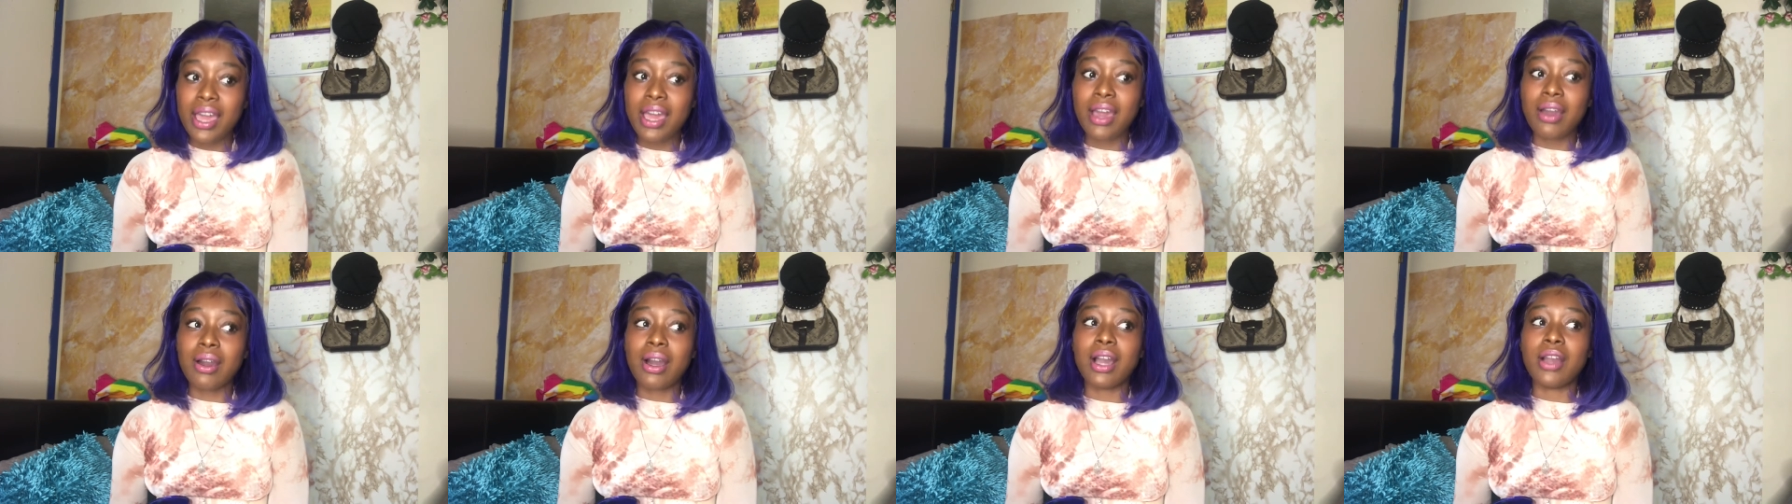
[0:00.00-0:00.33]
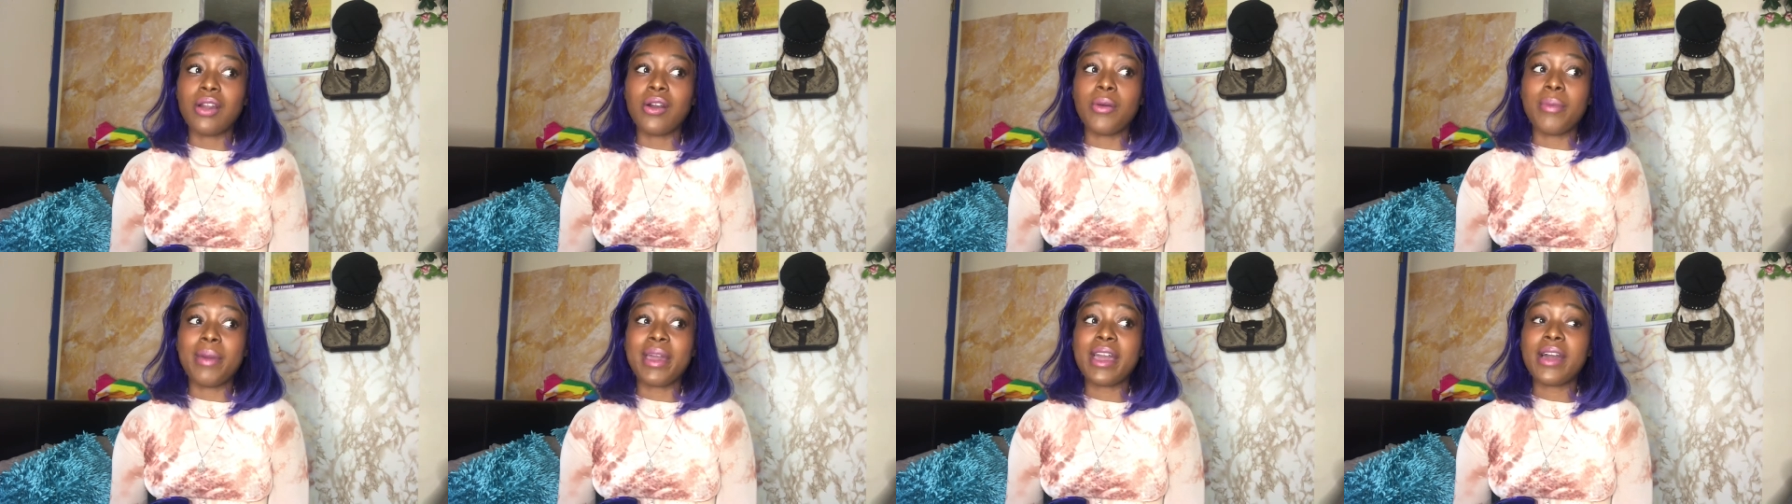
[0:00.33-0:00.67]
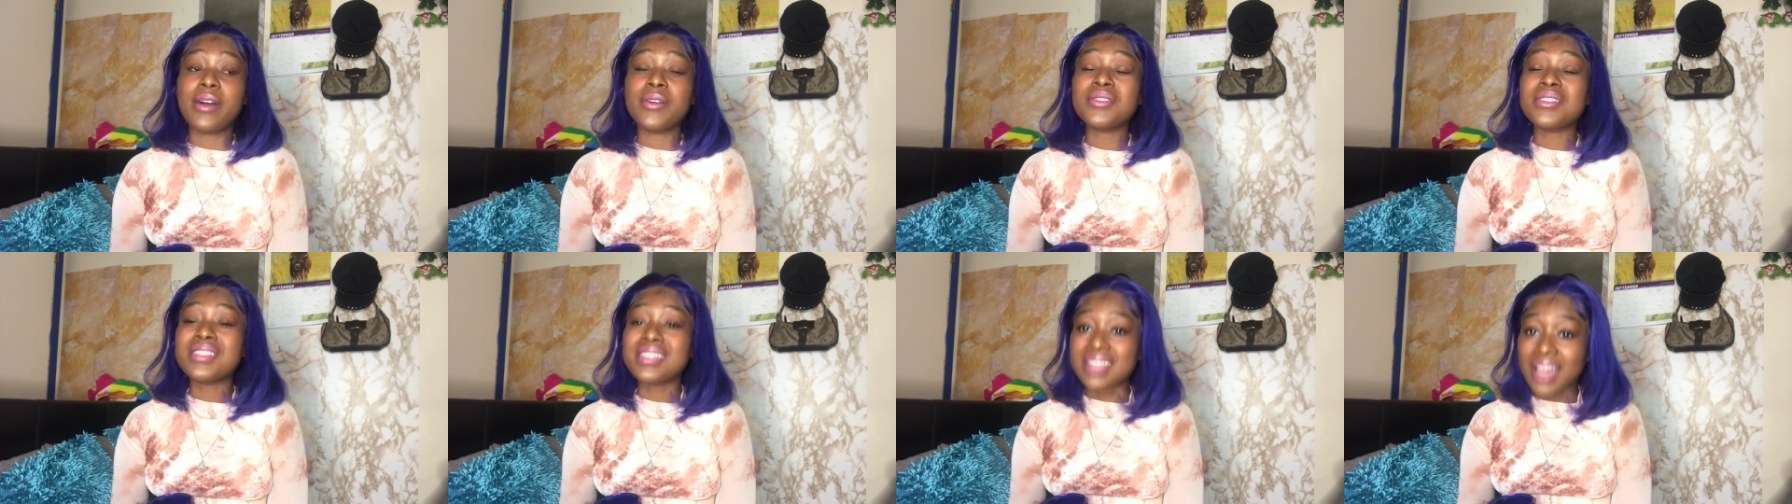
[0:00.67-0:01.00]
I go back
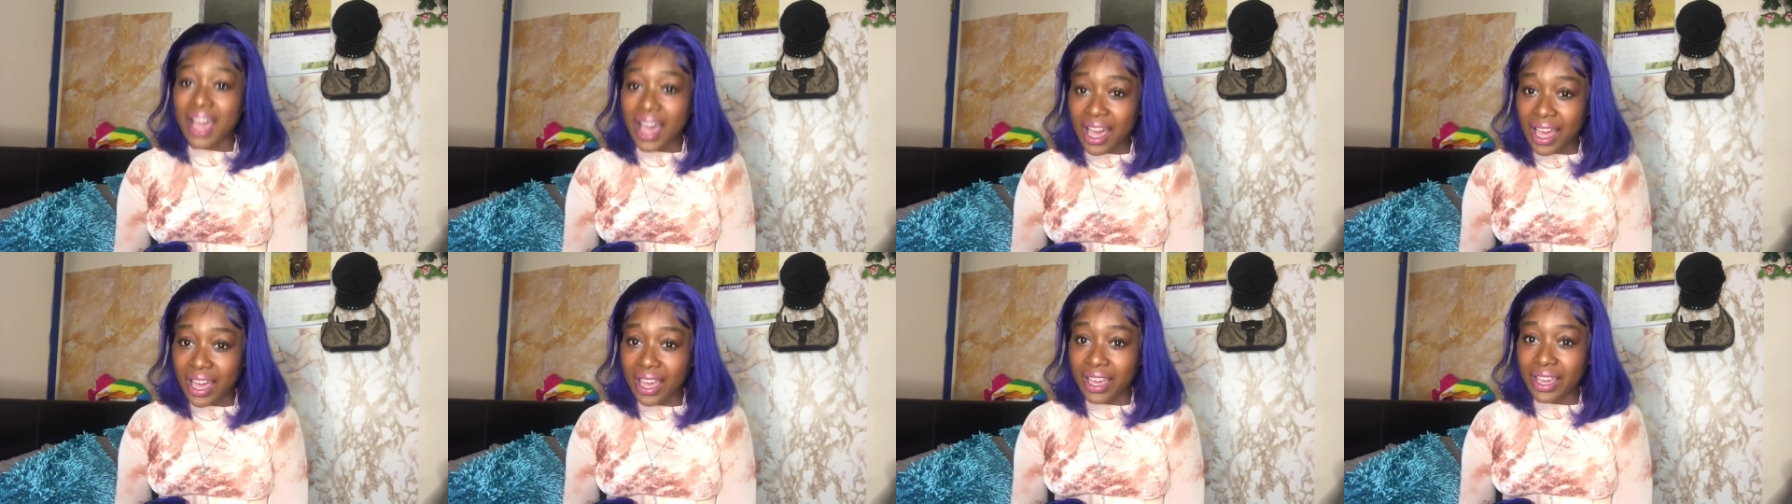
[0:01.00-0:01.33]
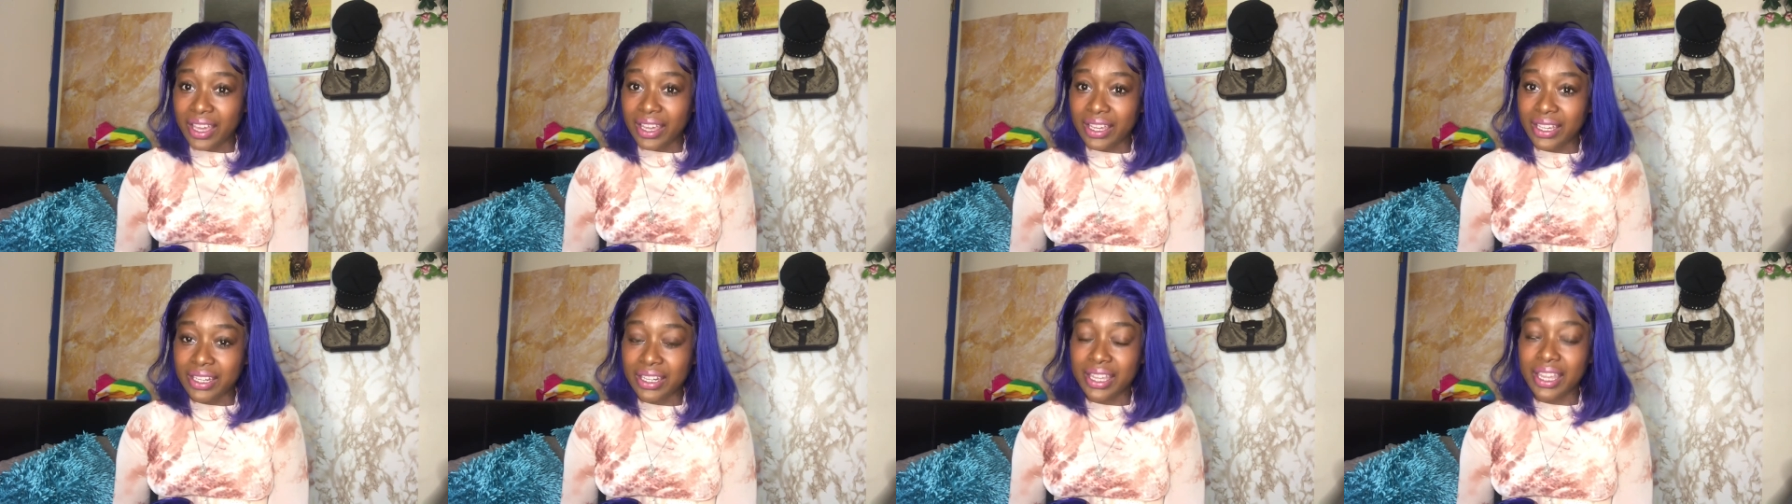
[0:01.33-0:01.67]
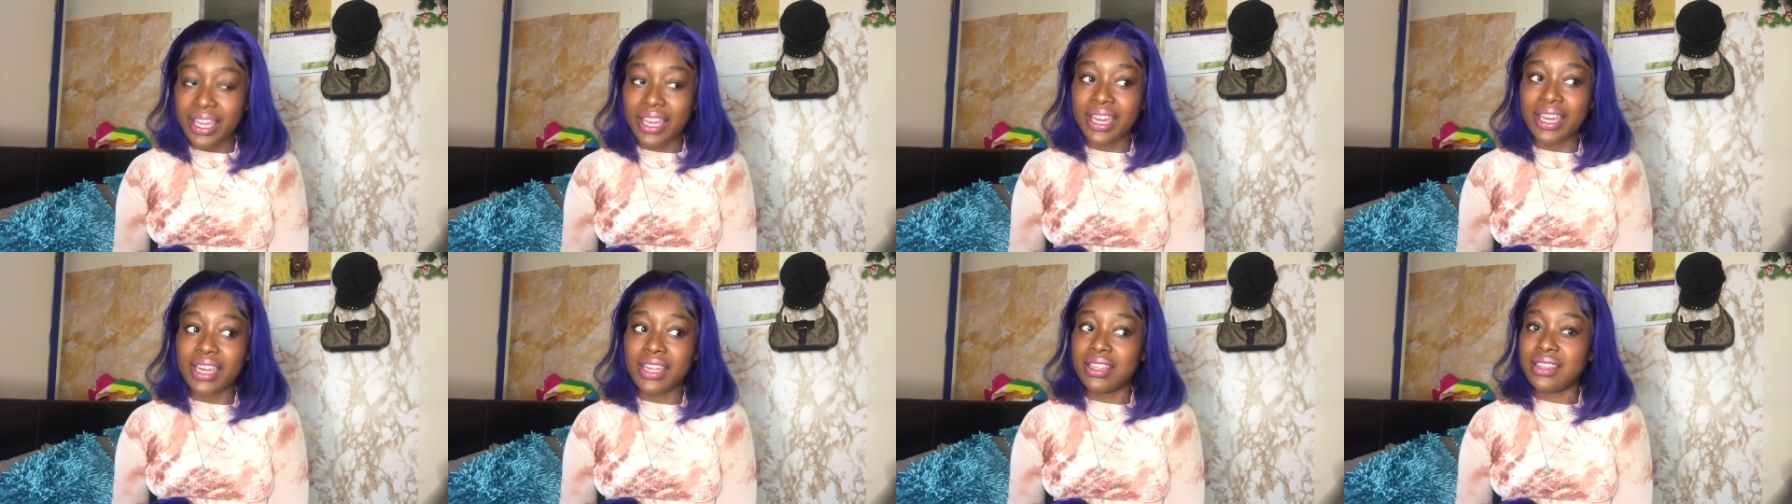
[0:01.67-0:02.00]
outside
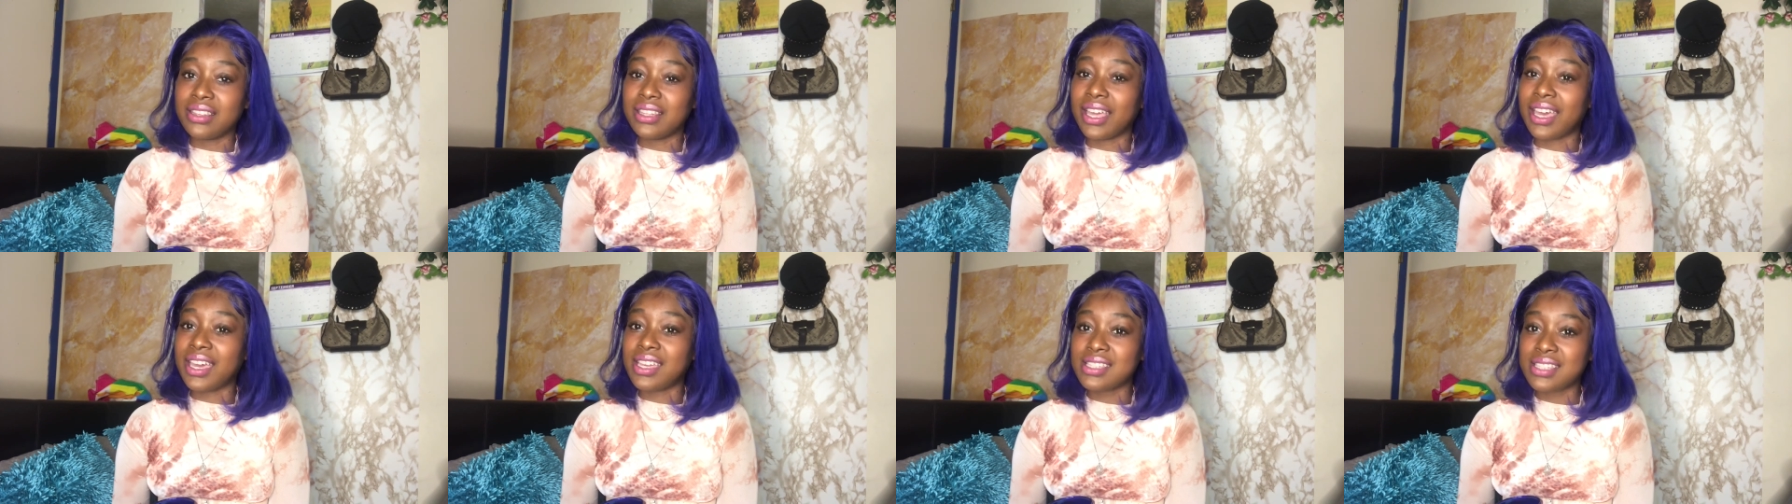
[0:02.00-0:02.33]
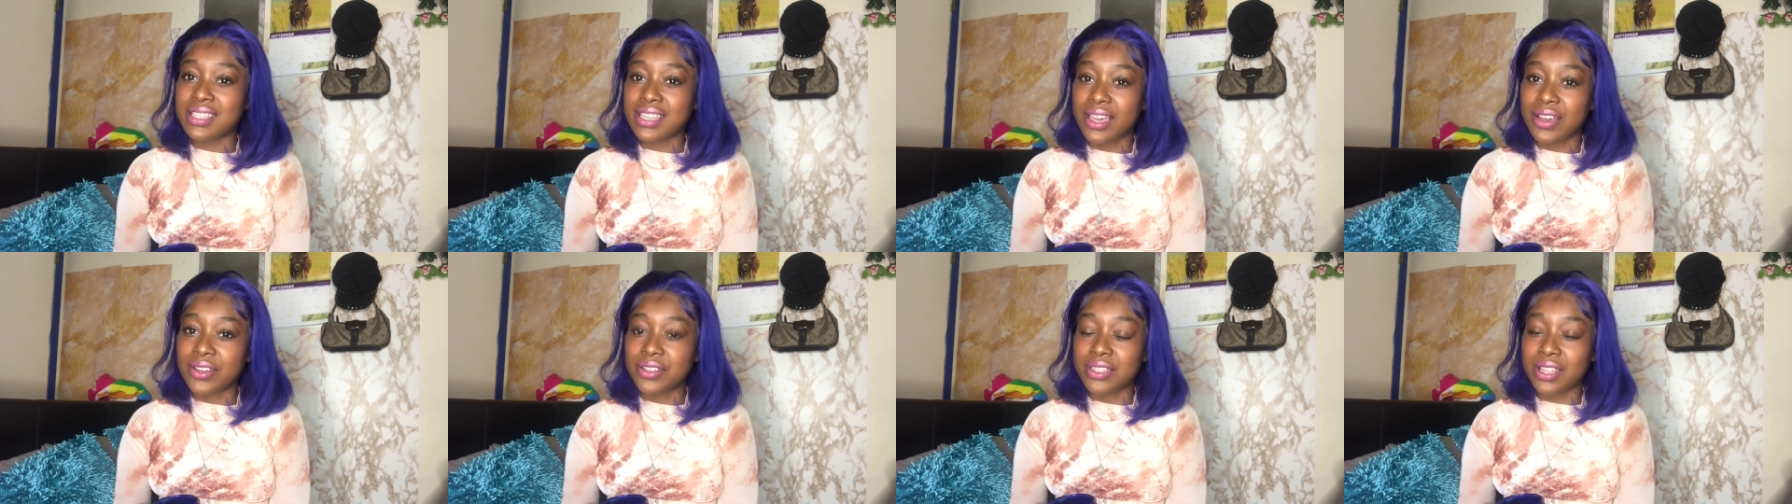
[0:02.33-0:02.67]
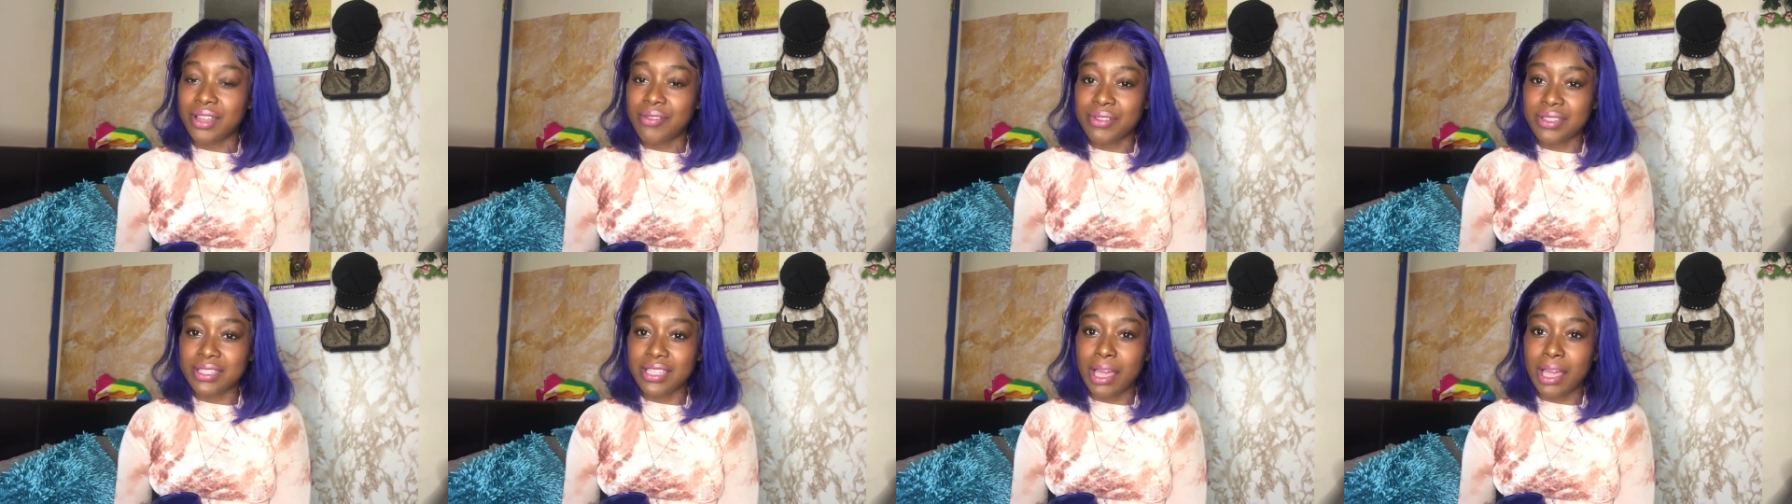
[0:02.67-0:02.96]
and the ATL stuff is